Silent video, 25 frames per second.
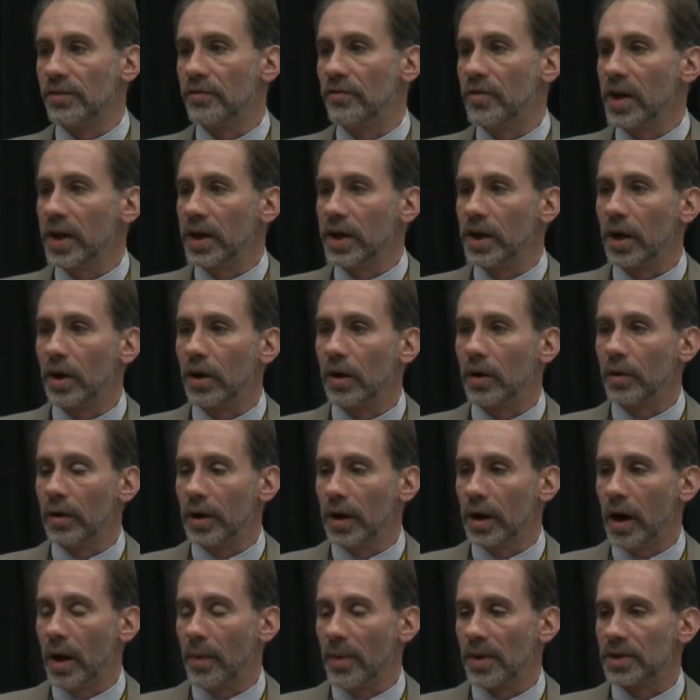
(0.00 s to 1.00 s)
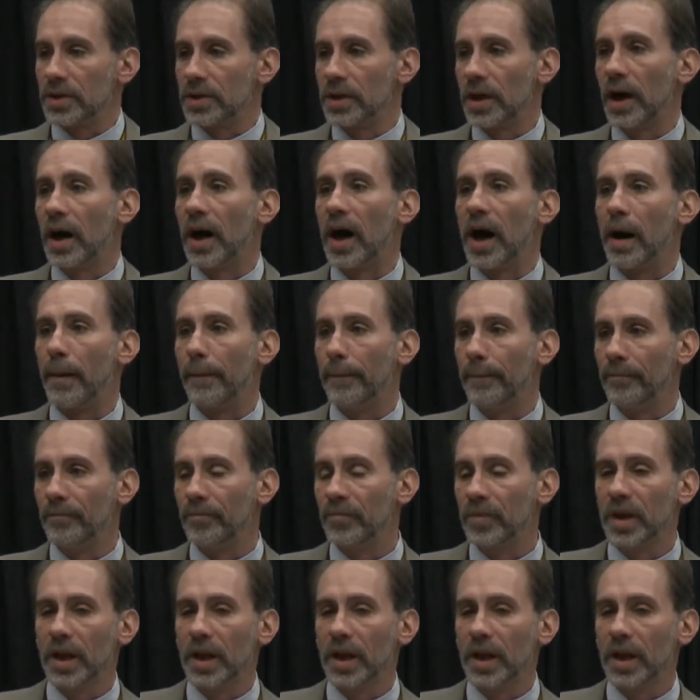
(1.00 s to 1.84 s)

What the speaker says: of video on the top.